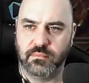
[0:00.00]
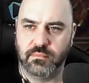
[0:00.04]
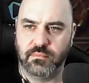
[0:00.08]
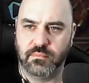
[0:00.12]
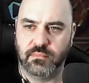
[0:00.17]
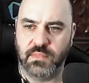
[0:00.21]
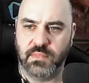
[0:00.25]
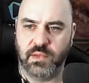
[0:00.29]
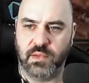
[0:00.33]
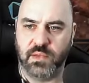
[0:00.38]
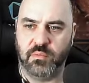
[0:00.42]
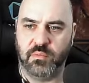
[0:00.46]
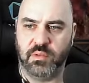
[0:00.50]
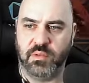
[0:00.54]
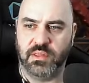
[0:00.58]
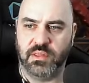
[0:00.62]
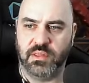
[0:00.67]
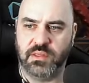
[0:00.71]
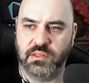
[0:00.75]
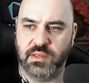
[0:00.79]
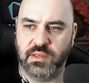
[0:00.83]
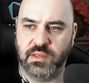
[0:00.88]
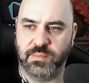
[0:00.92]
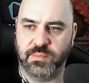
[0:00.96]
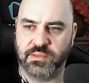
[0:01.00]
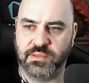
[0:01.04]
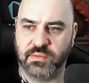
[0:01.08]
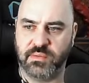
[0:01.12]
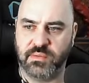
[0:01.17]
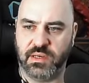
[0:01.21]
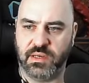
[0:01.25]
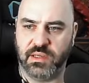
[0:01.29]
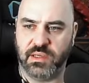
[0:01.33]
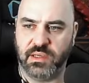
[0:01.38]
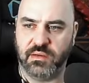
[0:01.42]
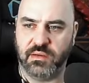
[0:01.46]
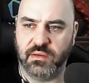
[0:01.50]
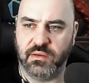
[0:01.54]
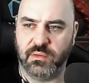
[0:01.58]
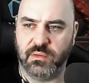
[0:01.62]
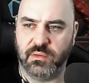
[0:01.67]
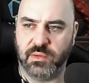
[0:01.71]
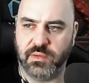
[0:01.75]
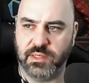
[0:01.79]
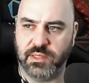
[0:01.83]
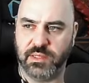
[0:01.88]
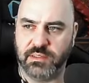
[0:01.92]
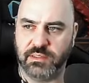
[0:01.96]
That would be the cheapest way to get a good
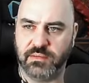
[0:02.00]
wand.